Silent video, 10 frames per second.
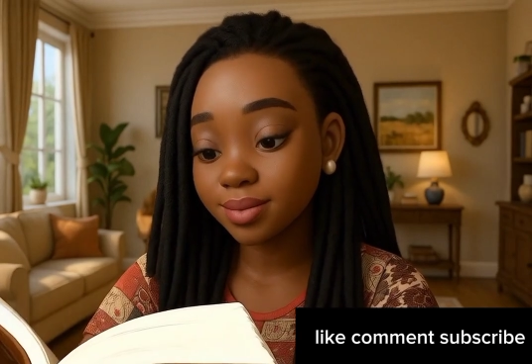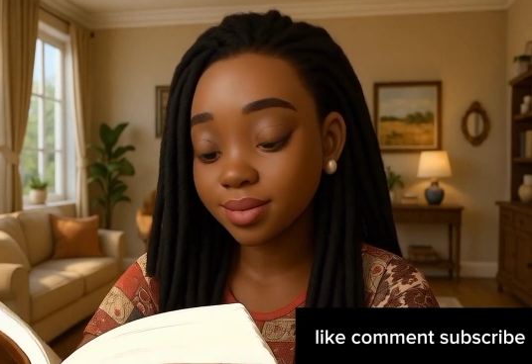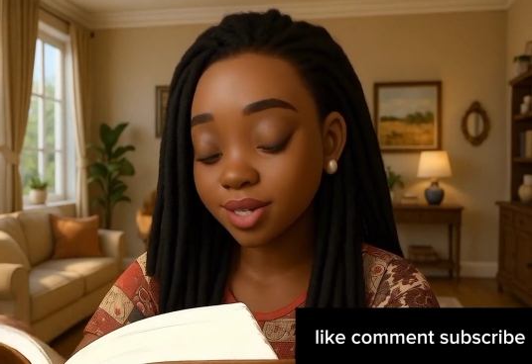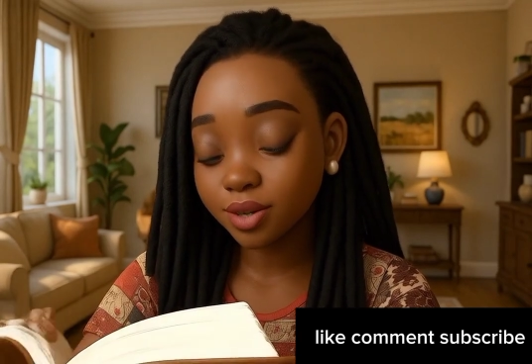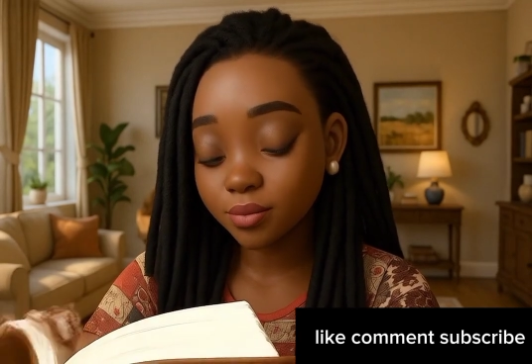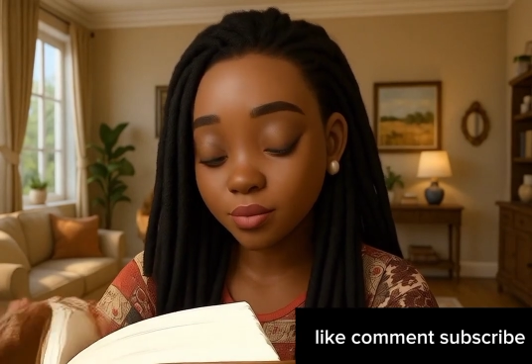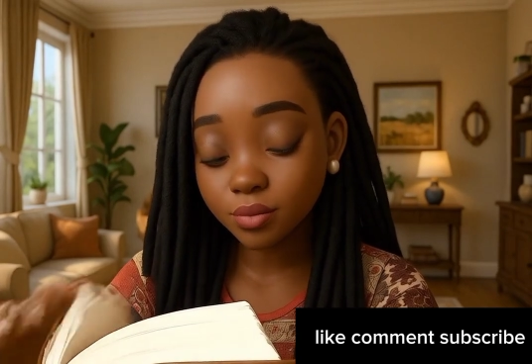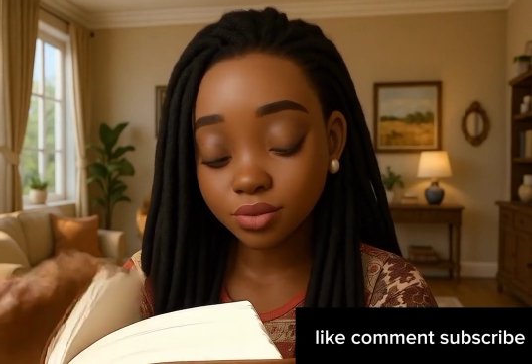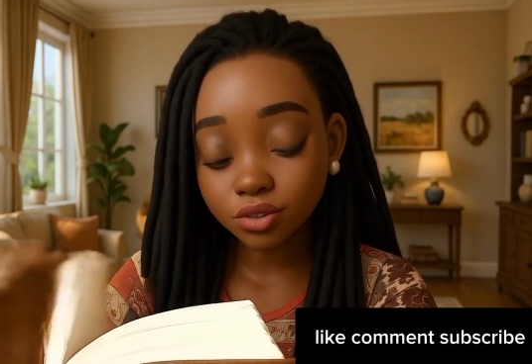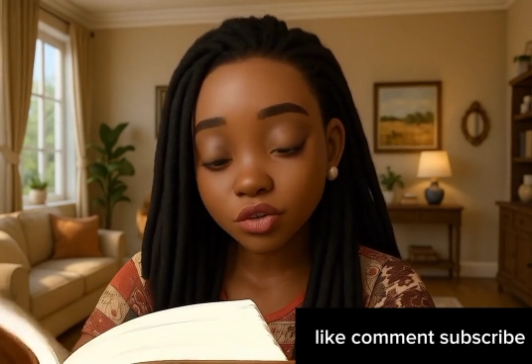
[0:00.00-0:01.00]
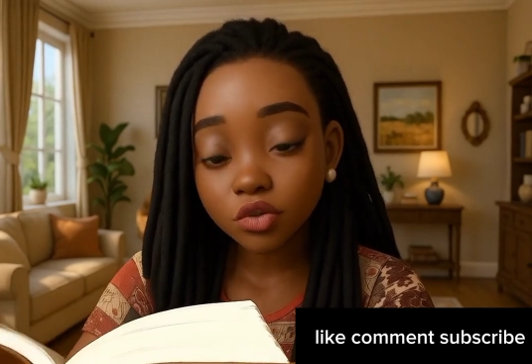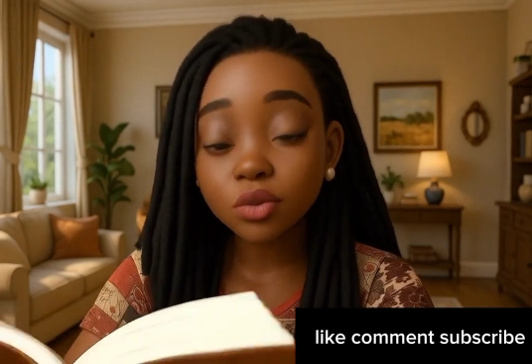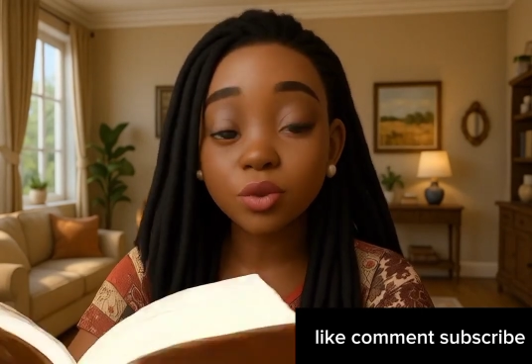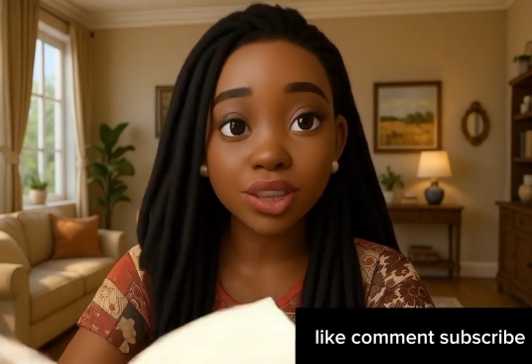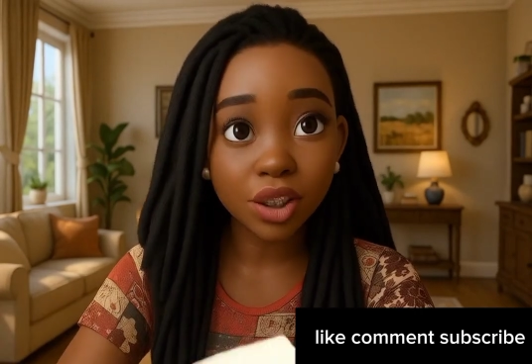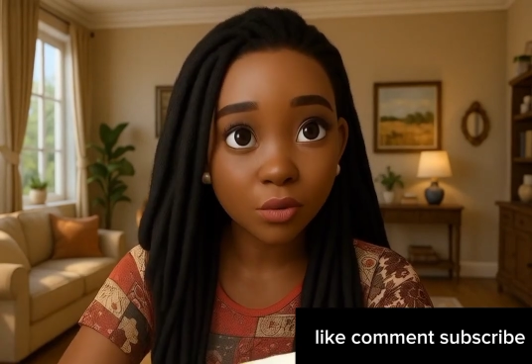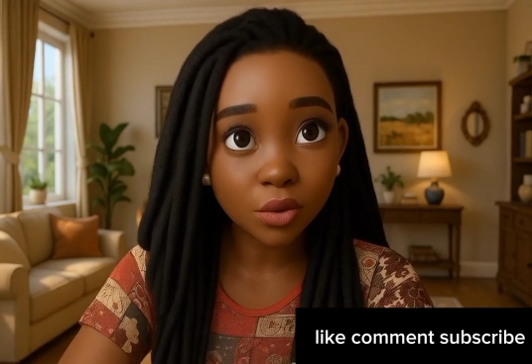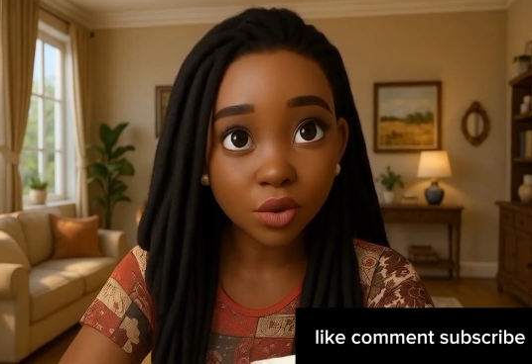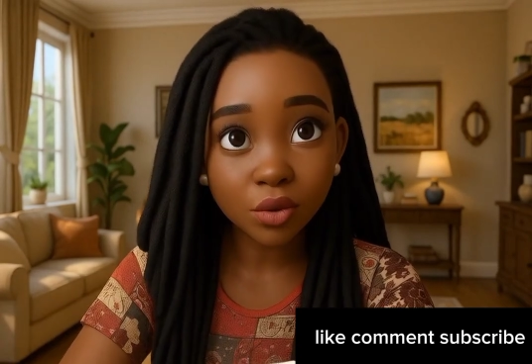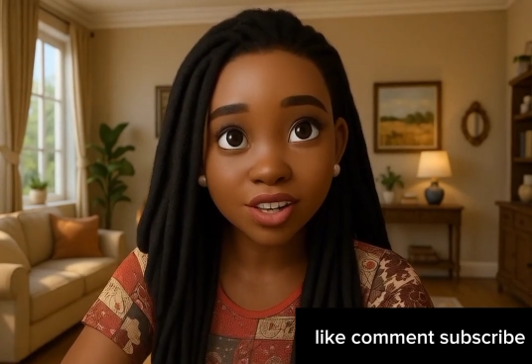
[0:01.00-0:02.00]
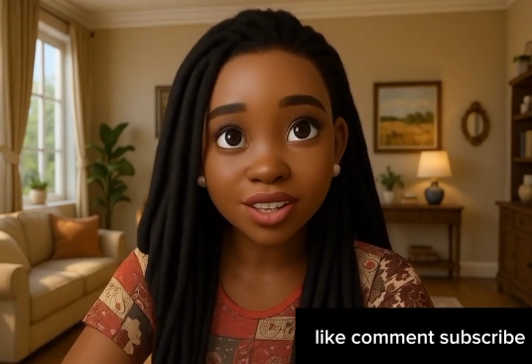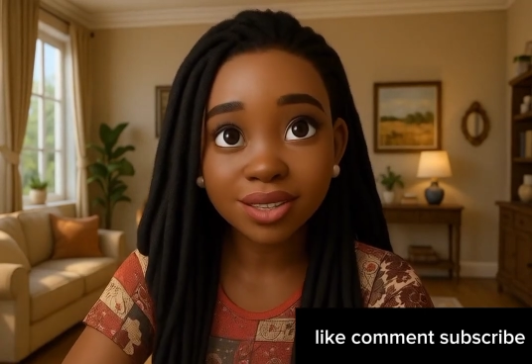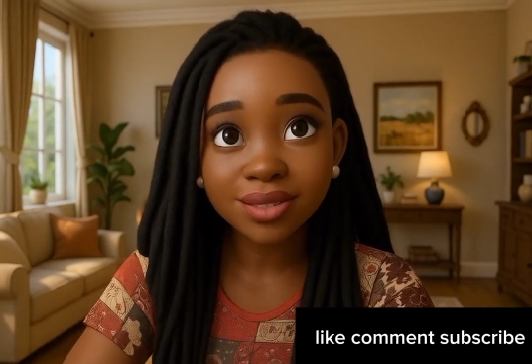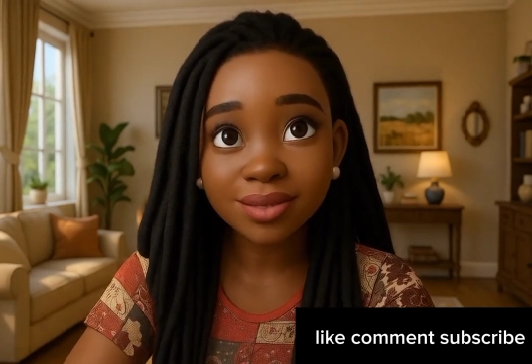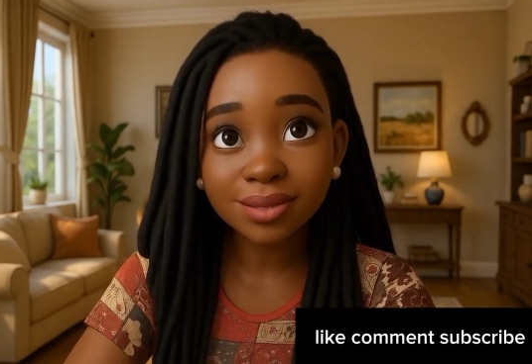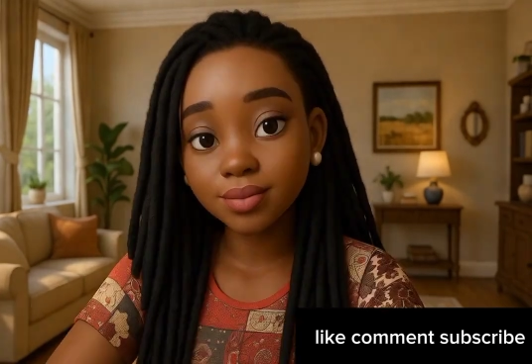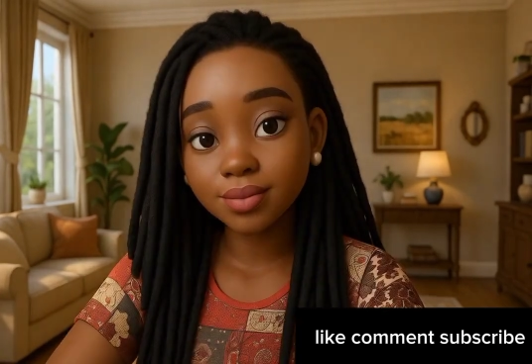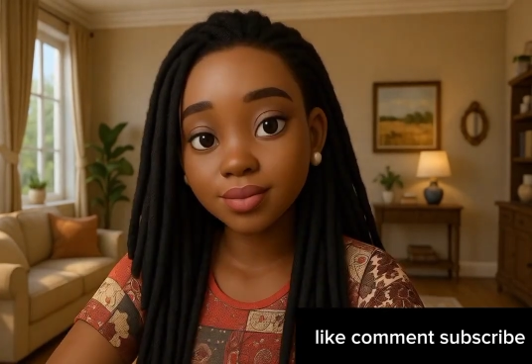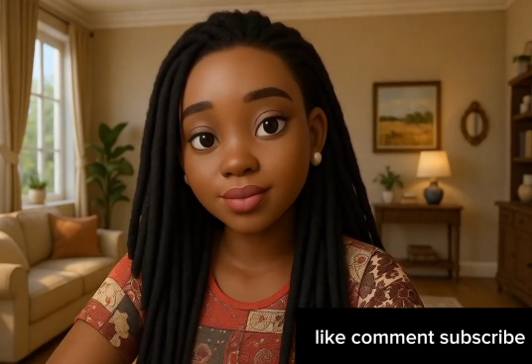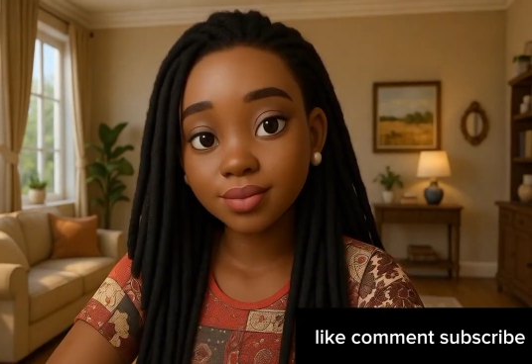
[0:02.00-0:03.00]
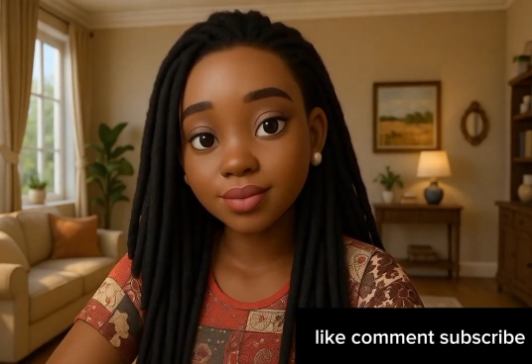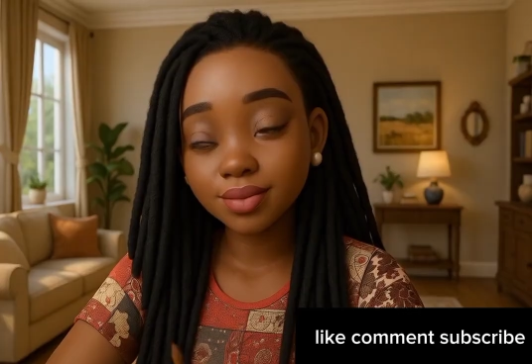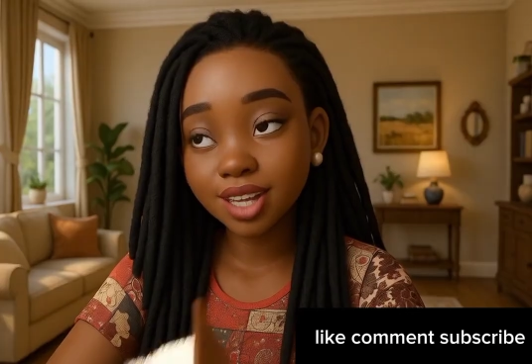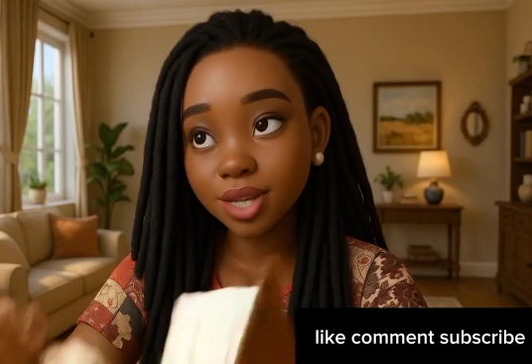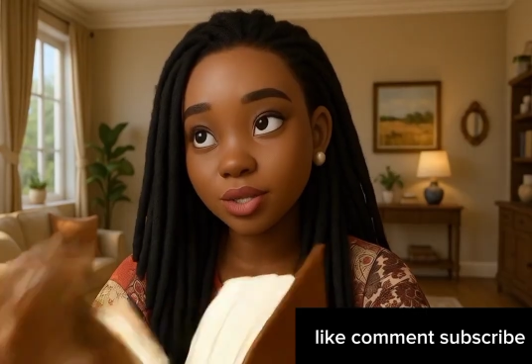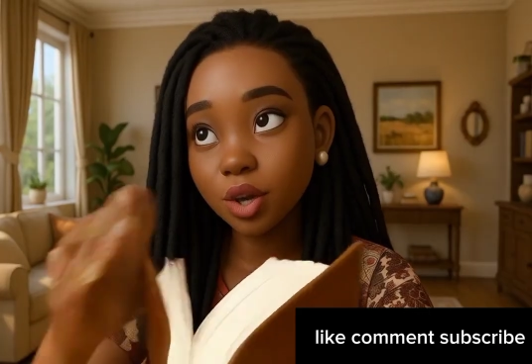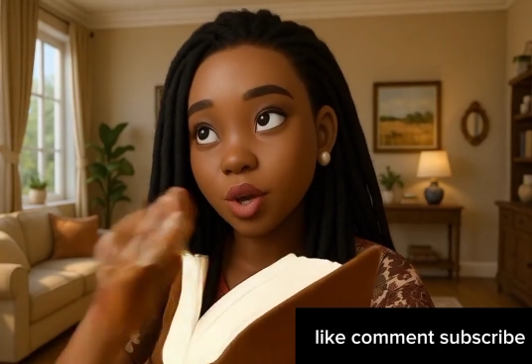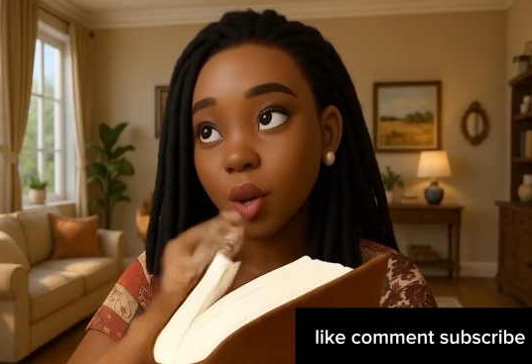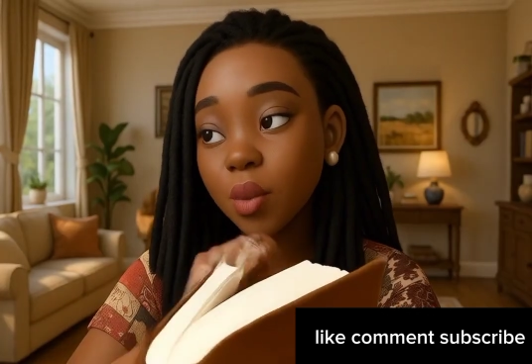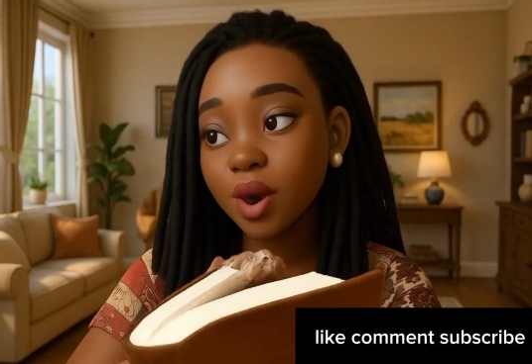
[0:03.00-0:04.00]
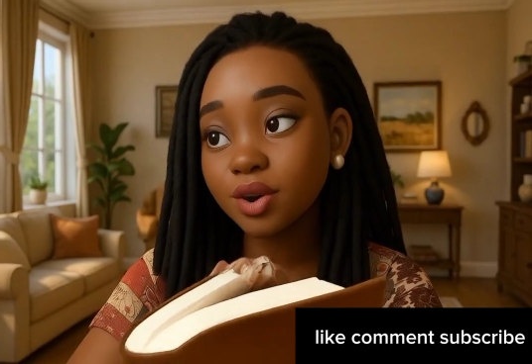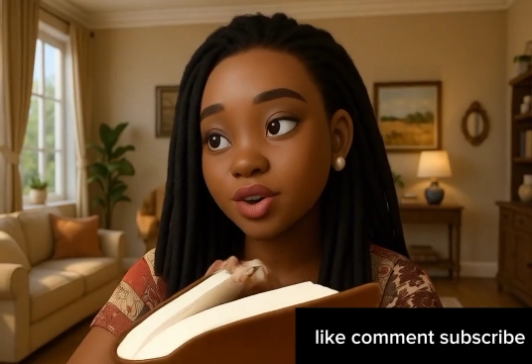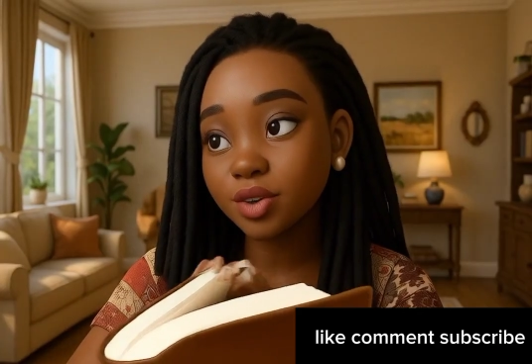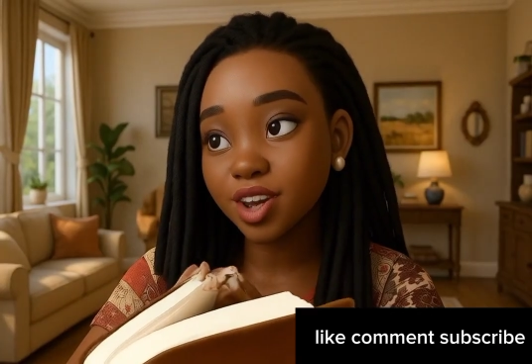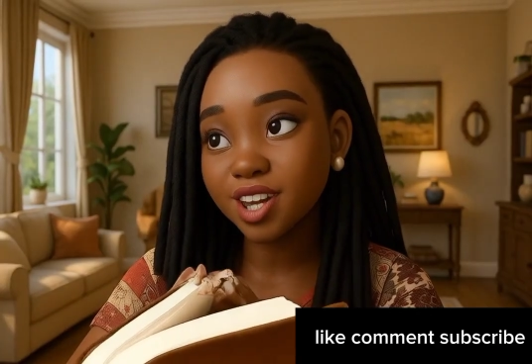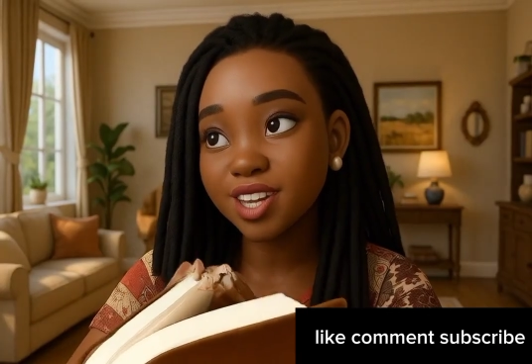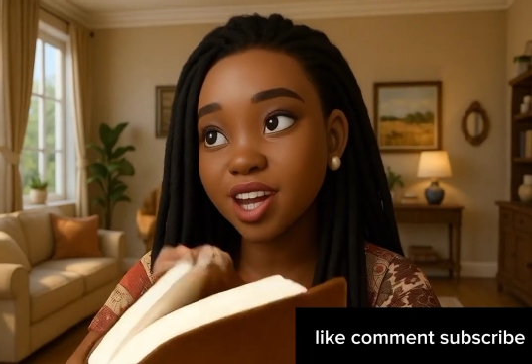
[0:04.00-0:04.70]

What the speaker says: their curved brick mouth lit by scattered neon lights.